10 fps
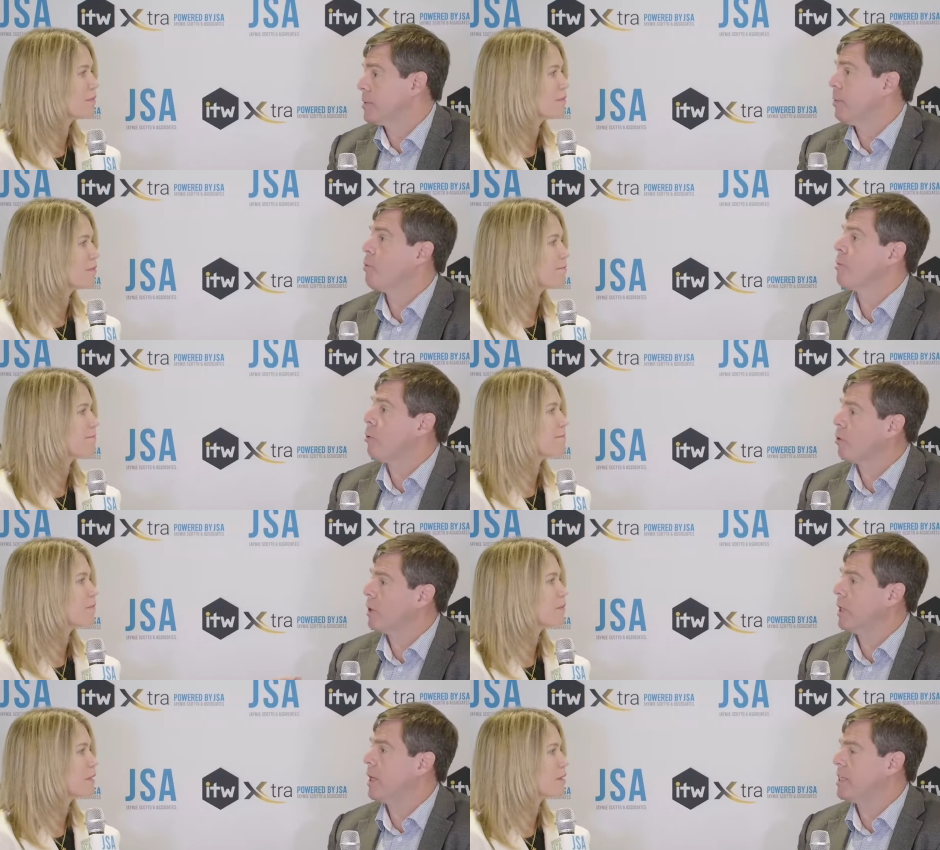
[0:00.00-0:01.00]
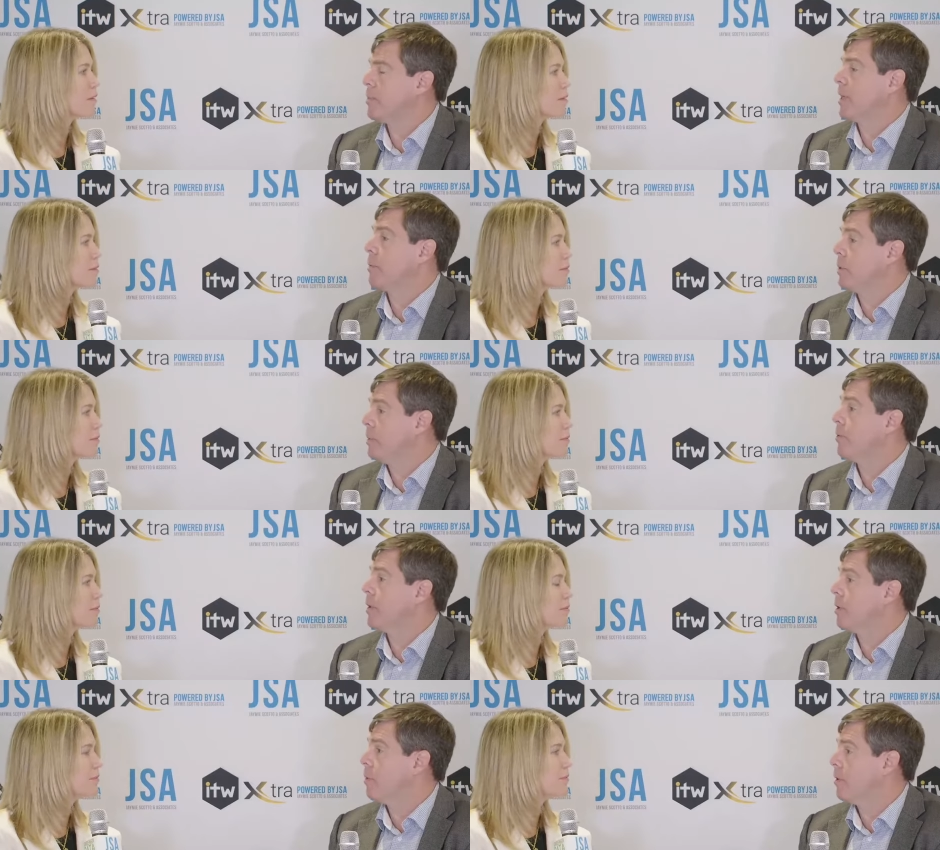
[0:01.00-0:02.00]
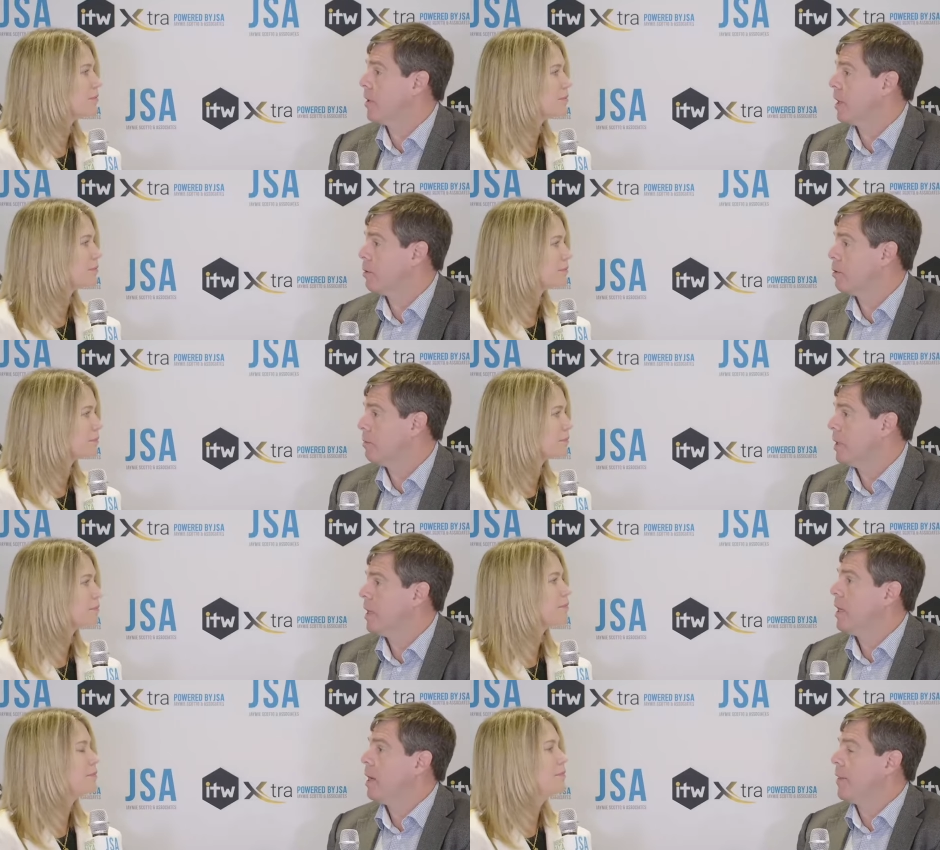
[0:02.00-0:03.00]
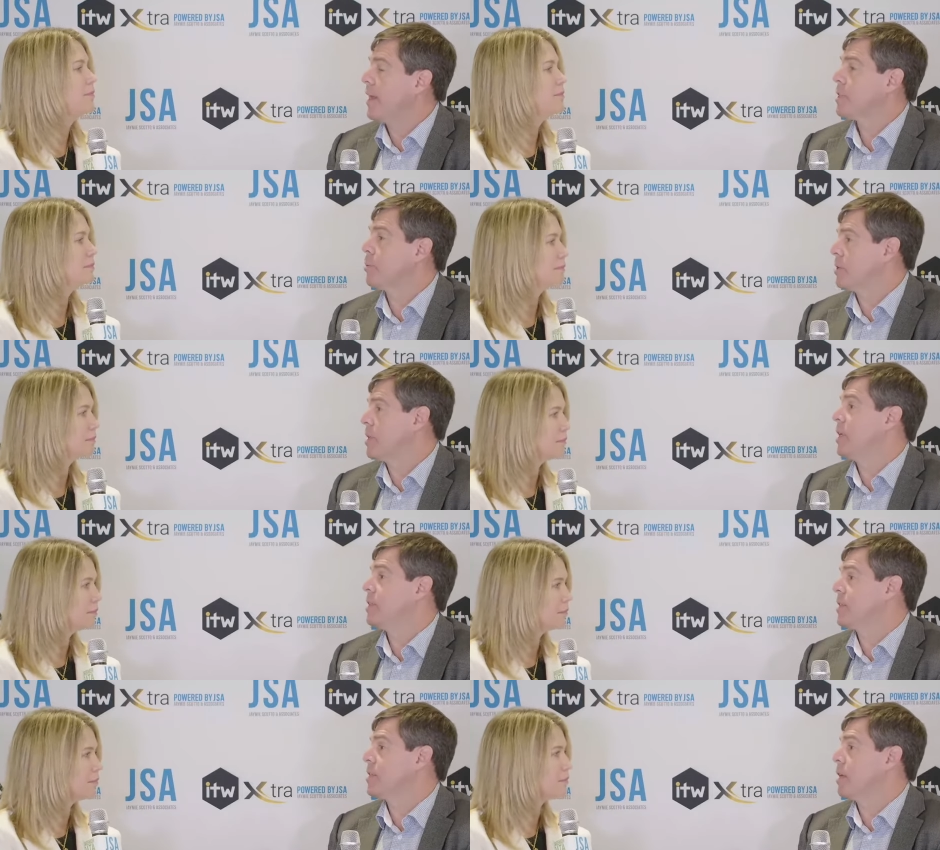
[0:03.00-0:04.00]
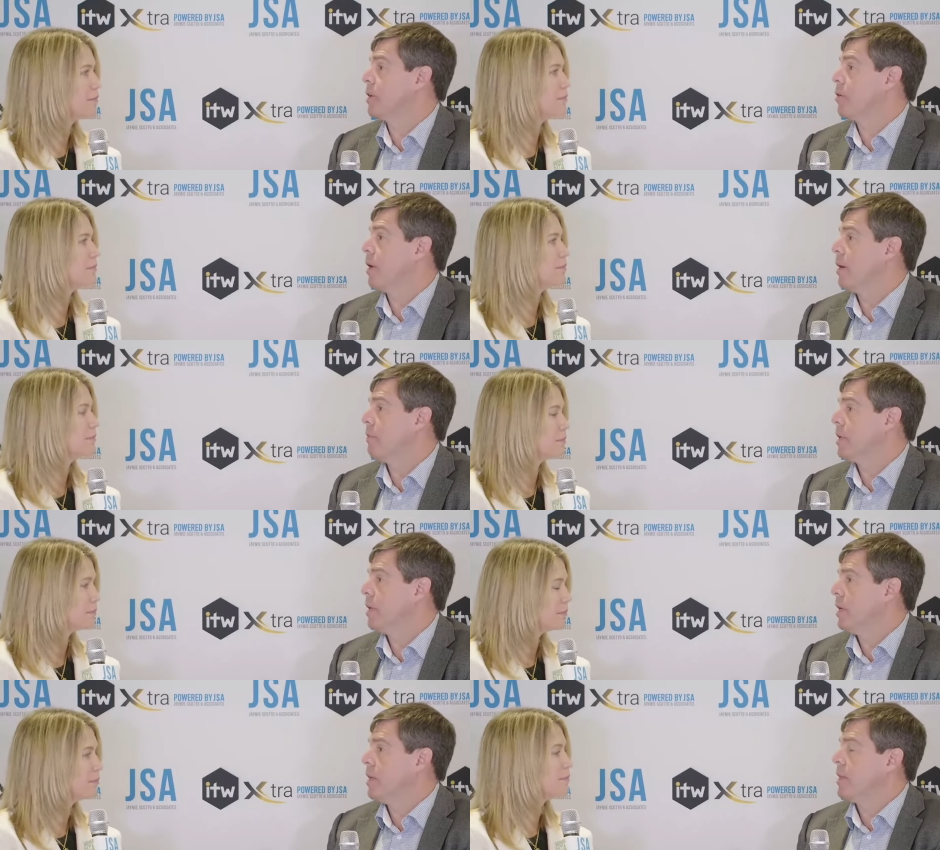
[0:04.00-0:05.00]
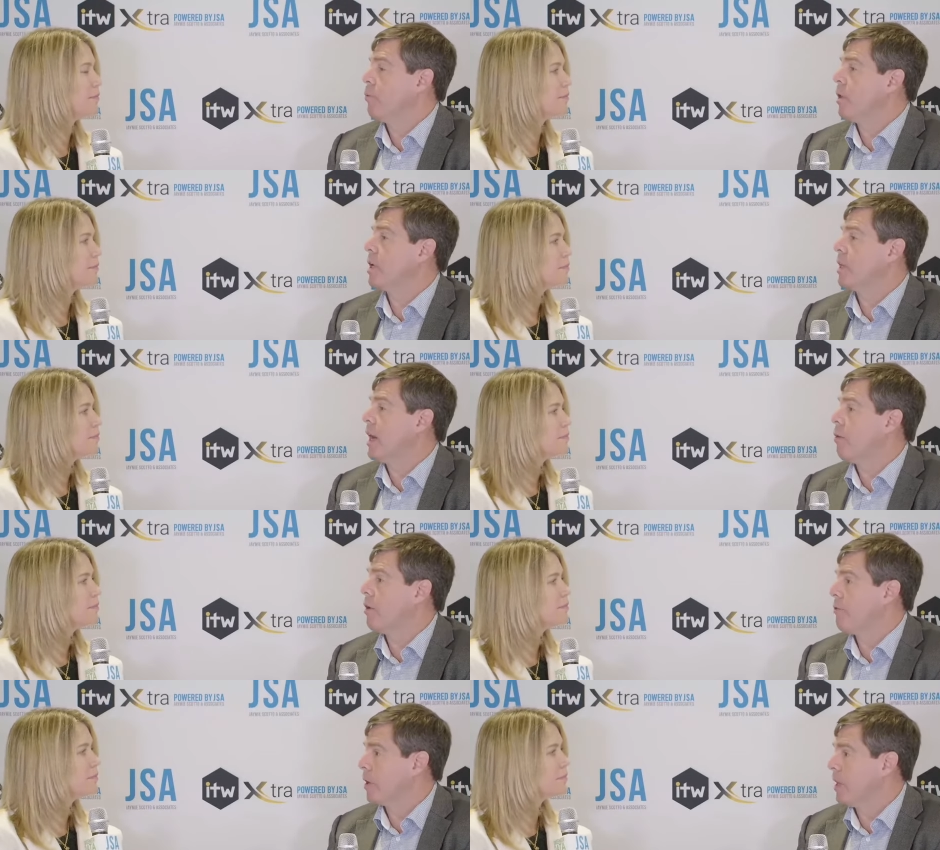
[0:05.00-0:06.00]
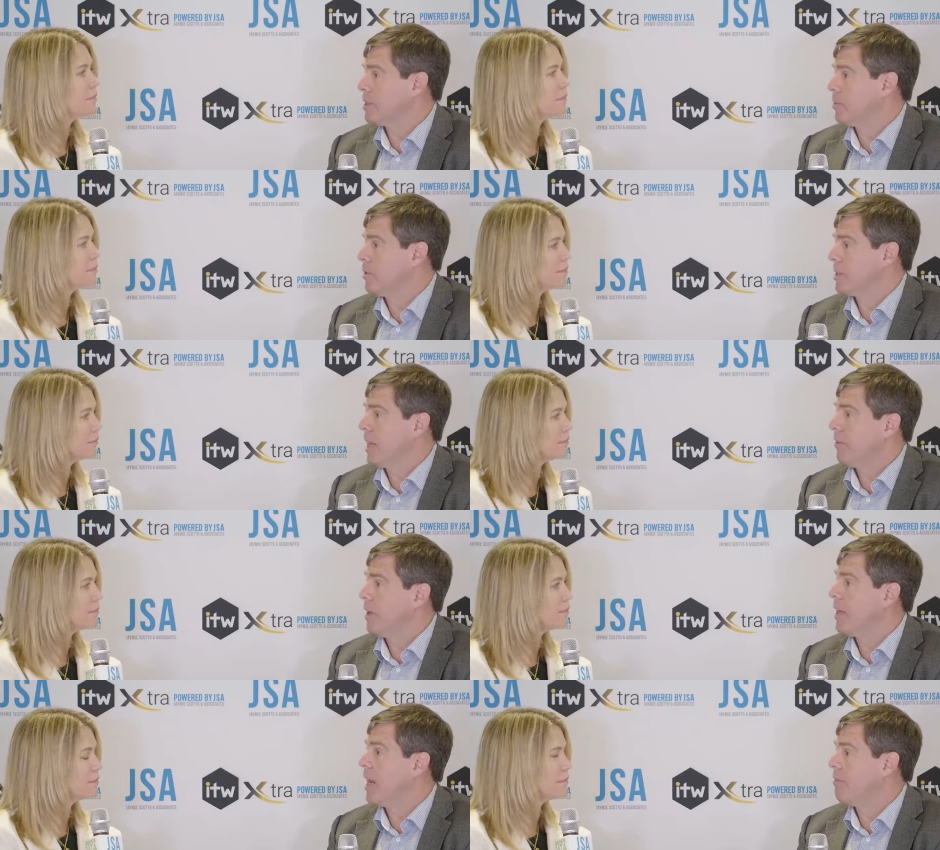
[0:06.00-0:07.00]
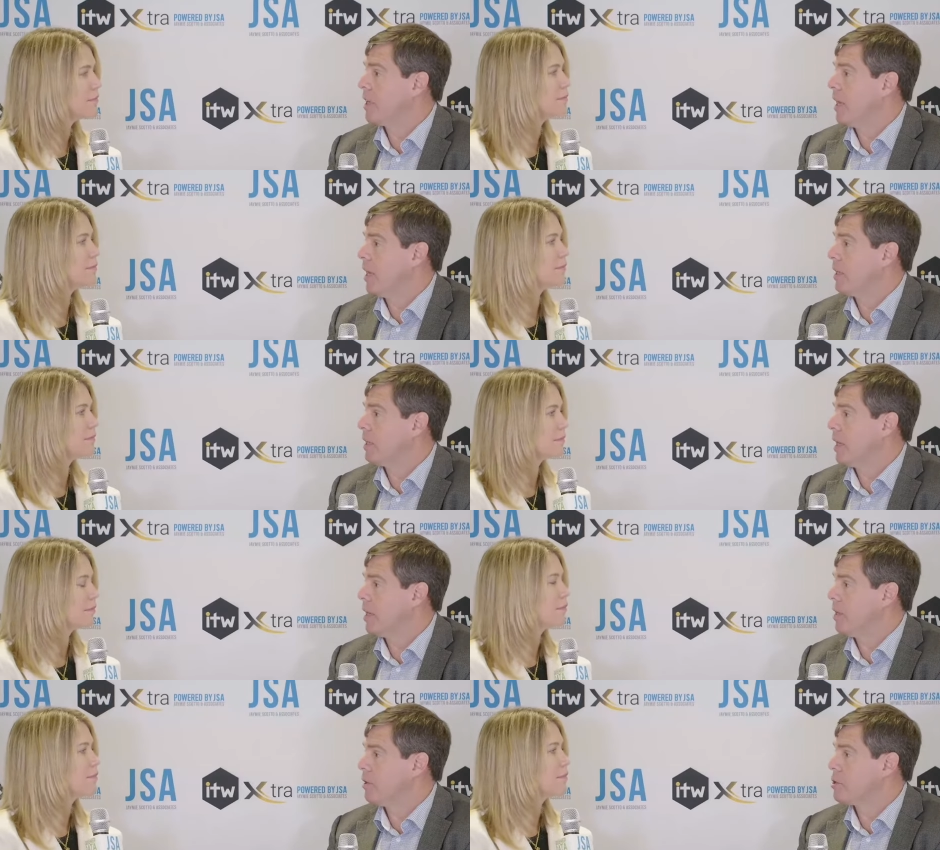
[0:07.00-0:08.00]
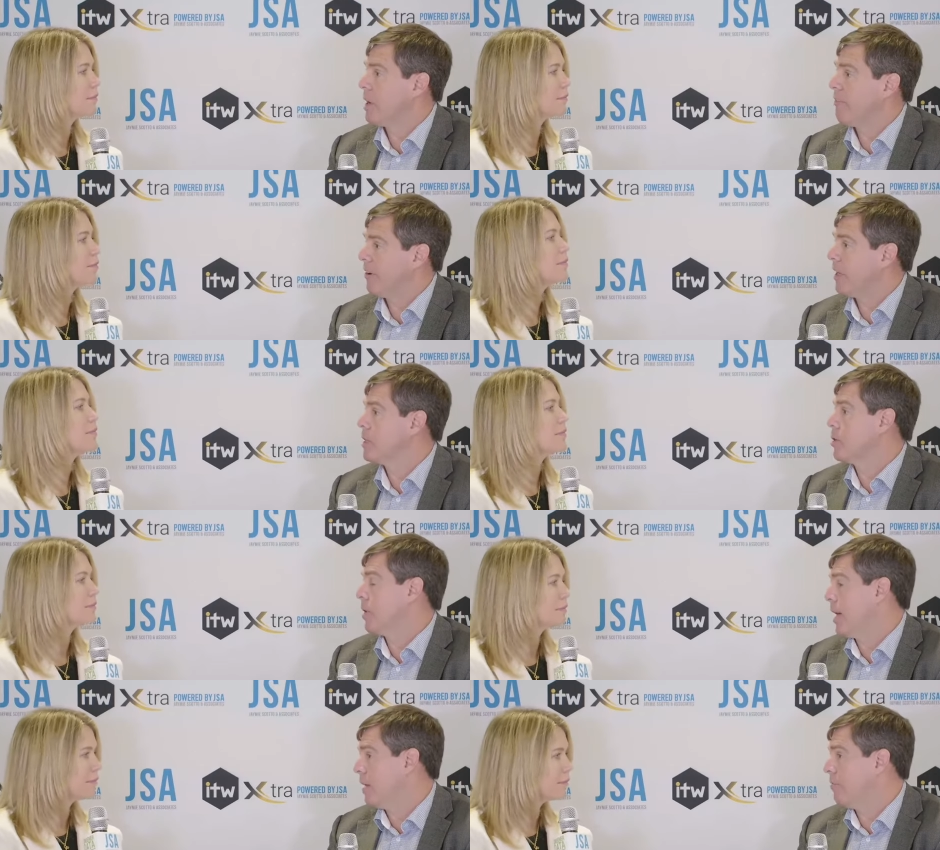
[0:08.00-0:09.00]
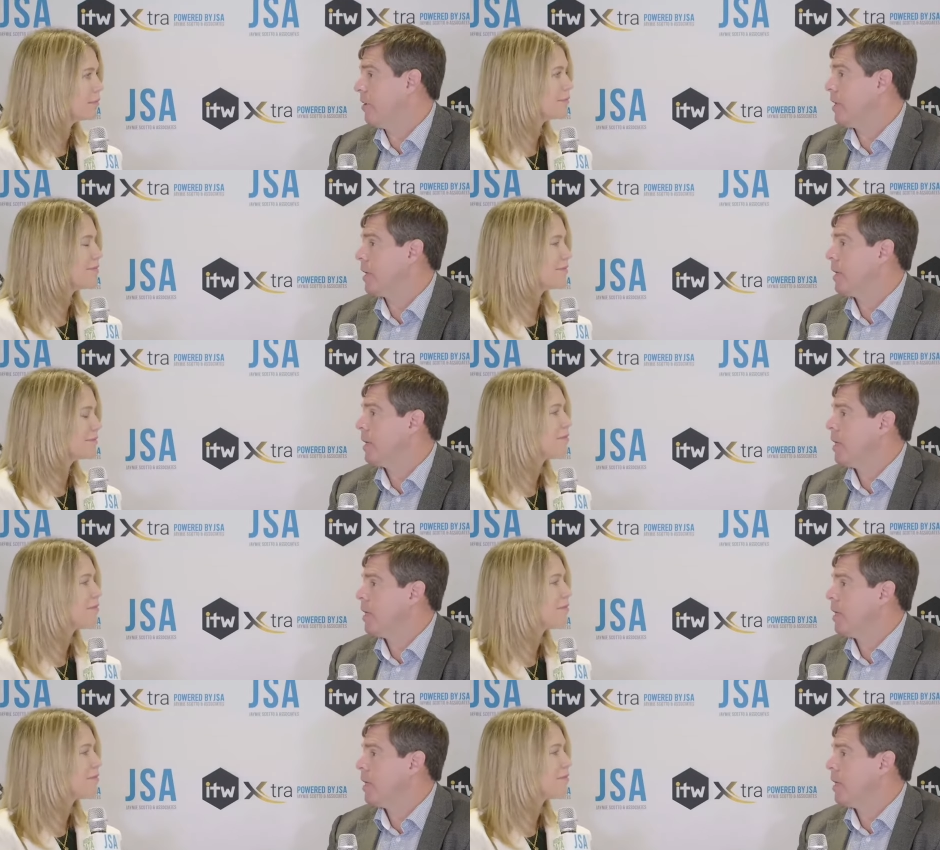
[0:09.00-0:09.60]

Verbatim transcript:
Speaker 1: But more importantly, it's about the people that are part of that group, the expertise that's on the ground that we can now offer customers and how they navigate getting their traffic into and out of India.